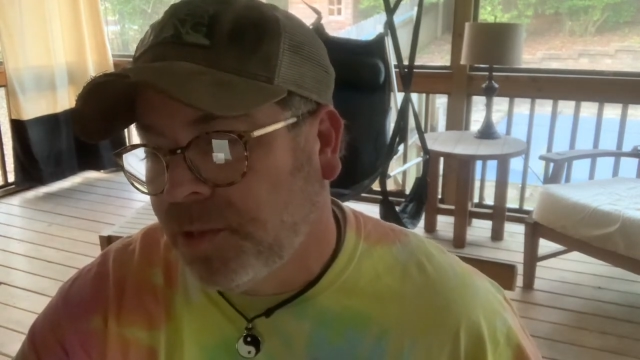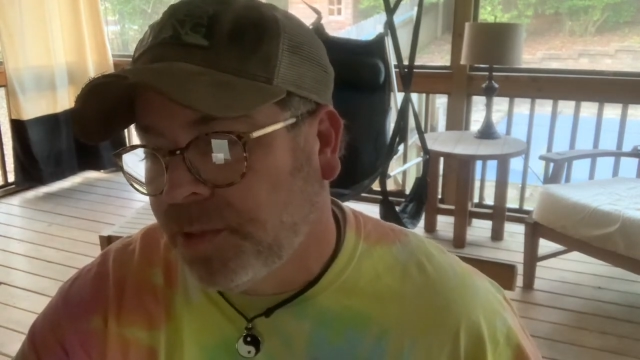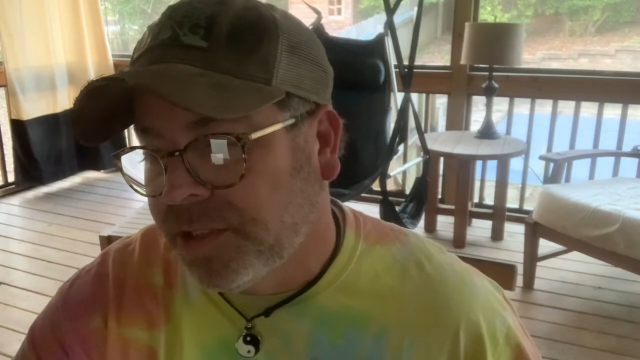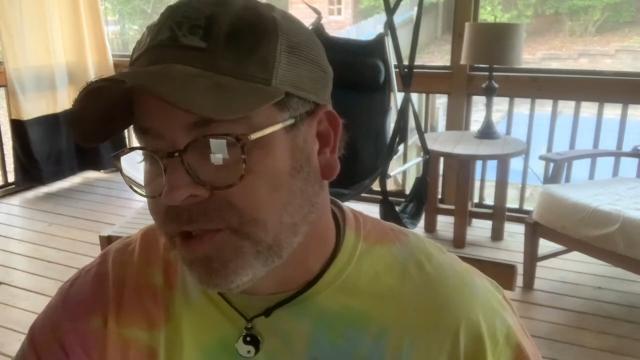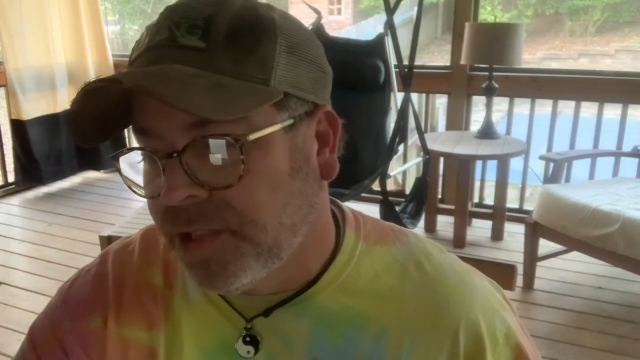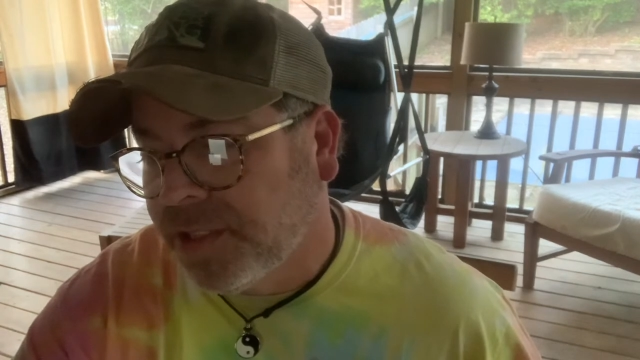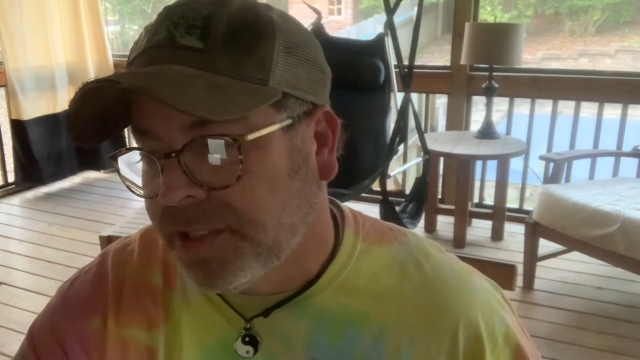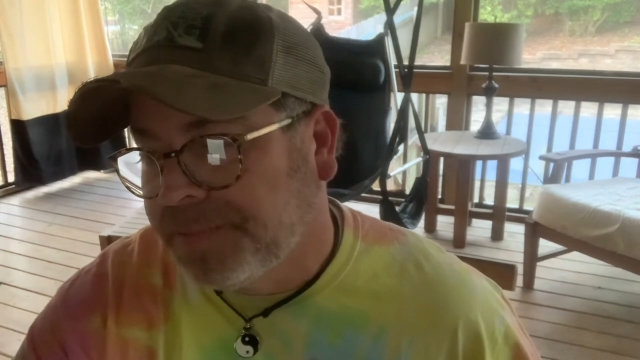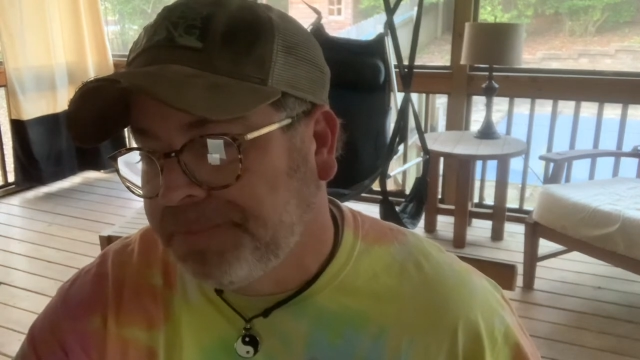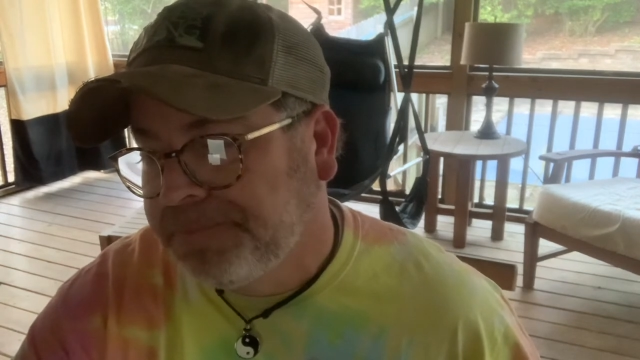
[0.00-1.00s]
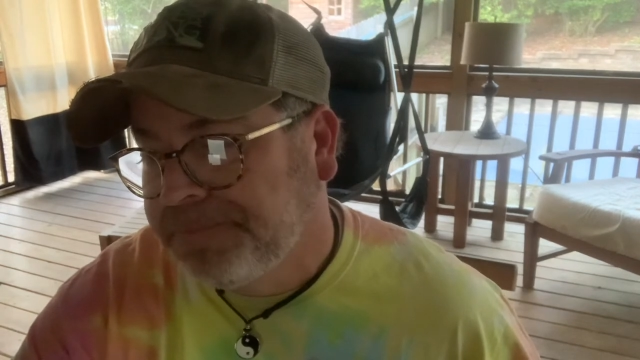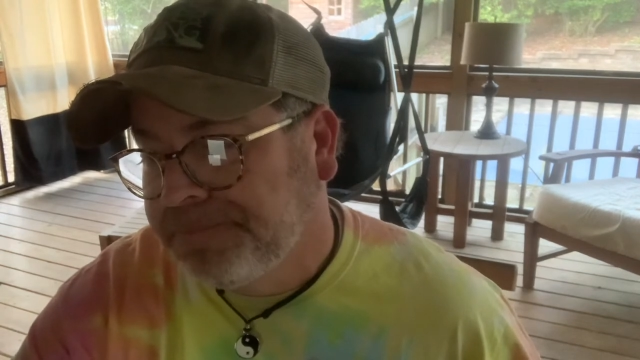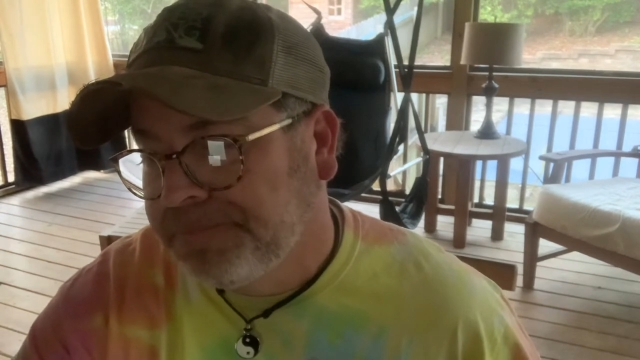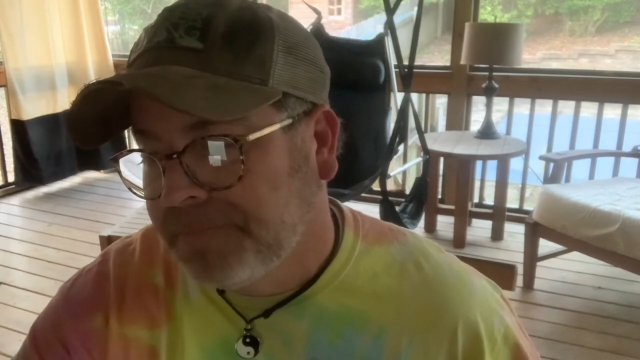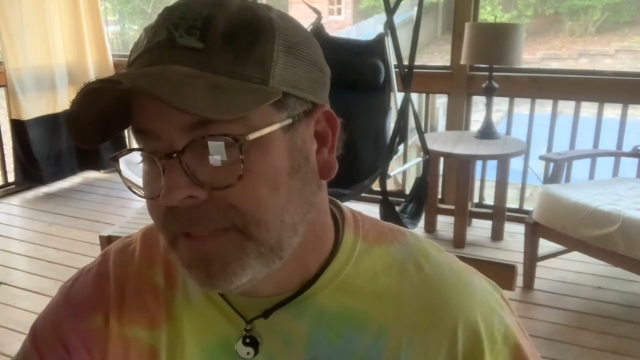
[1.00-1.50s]
which is awesome.
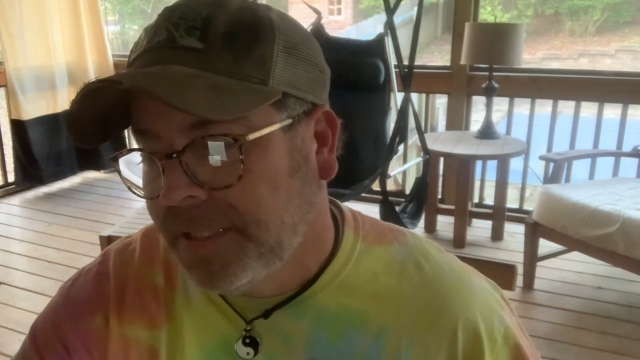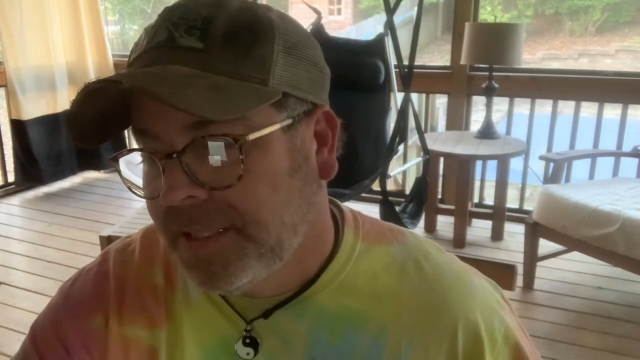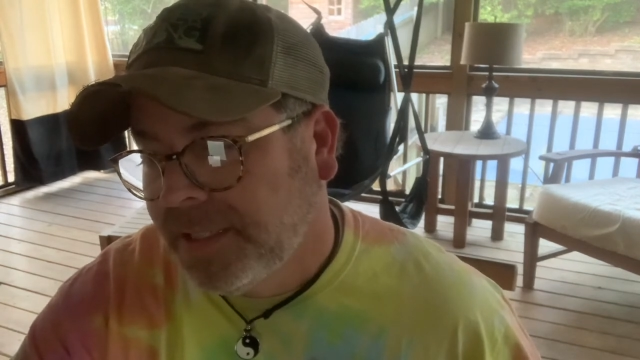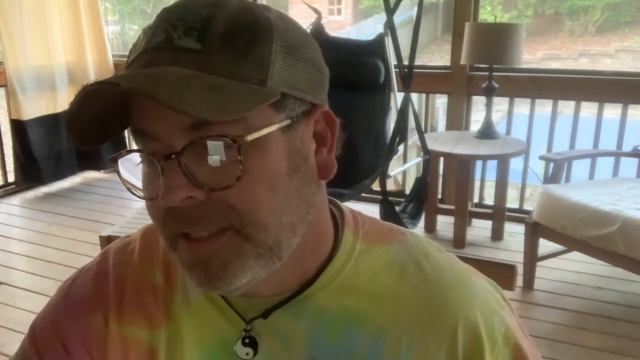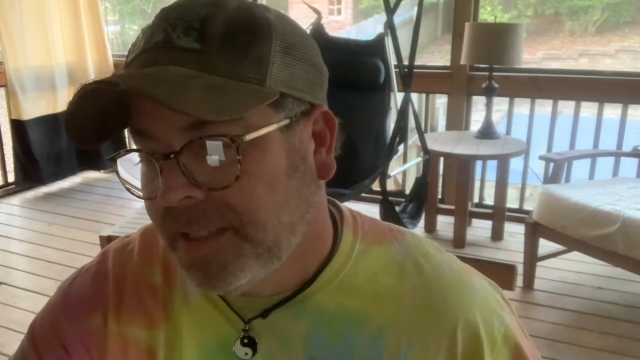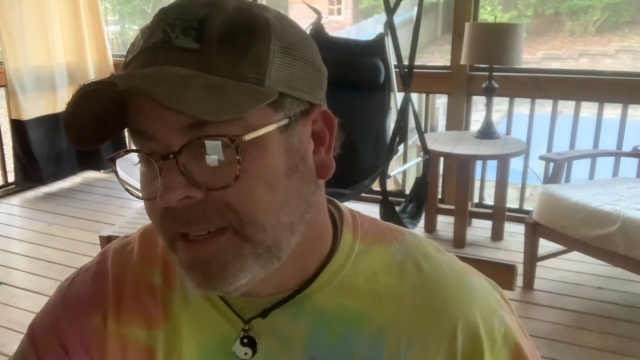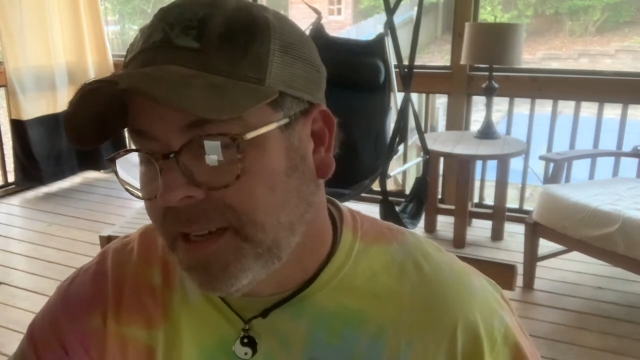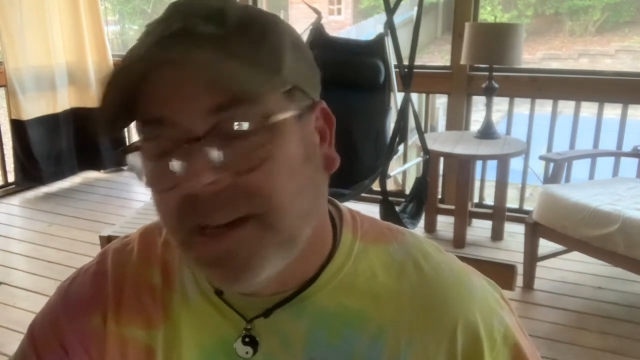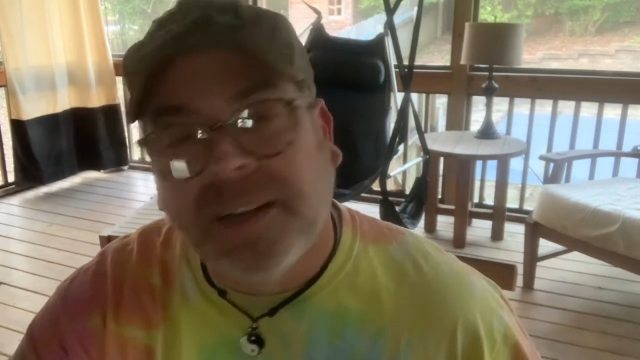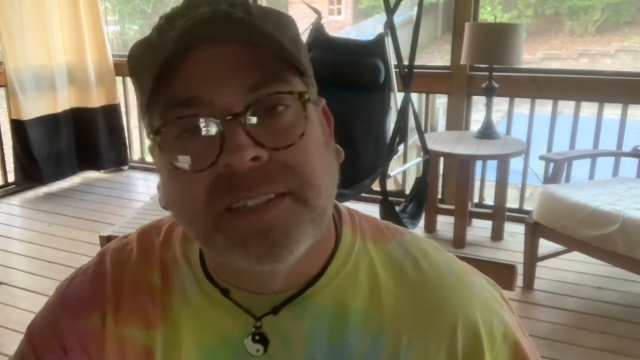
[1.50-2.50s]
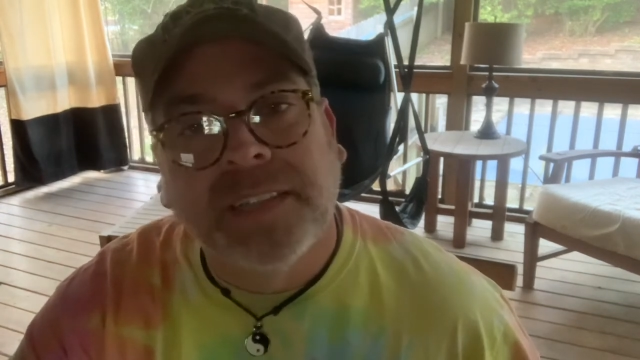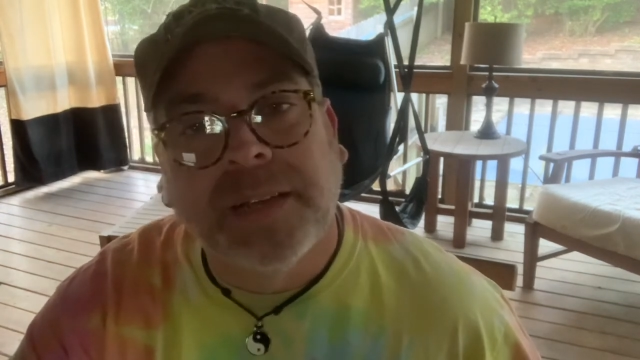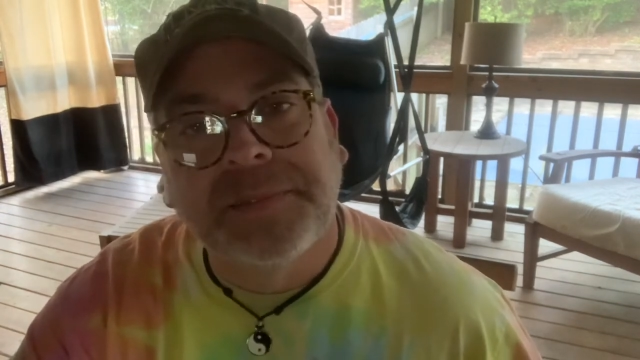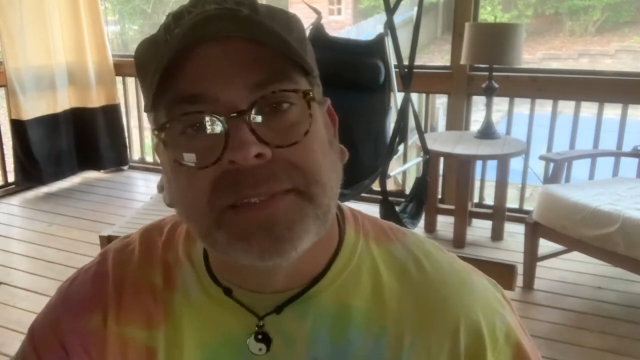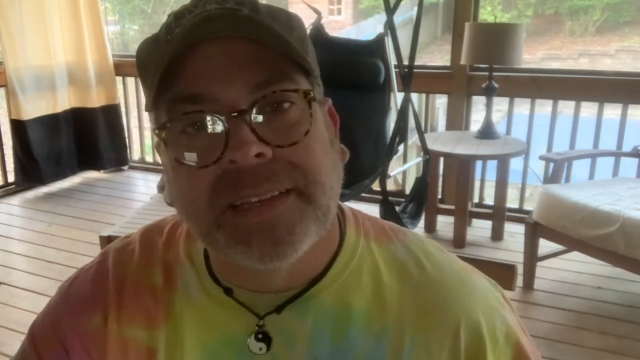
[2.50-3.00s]
Hunter
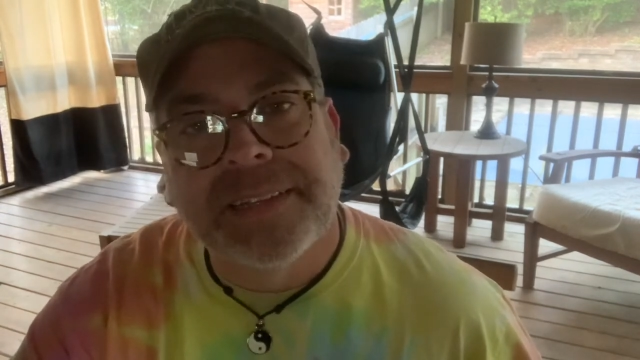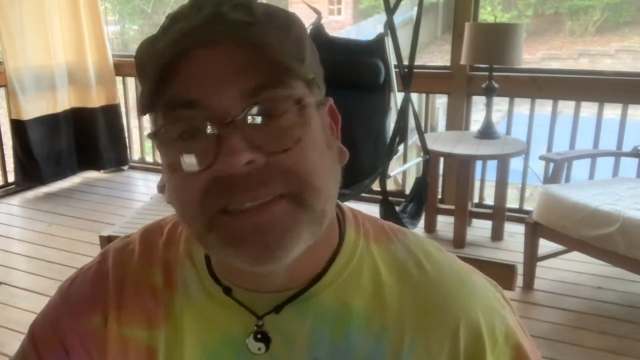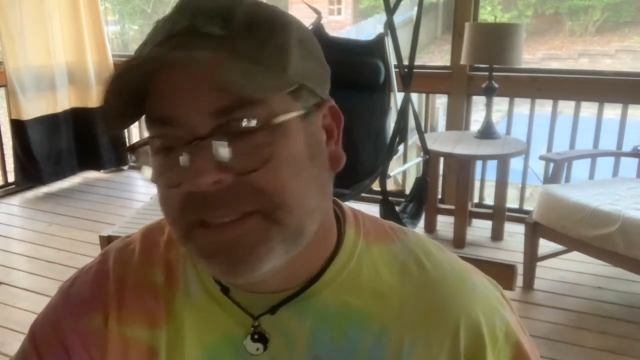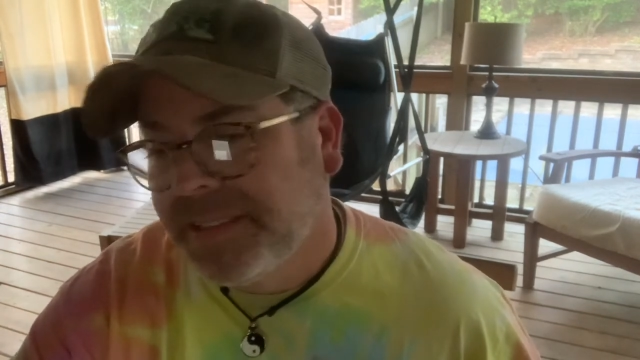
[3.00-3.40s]
Thompson, that is.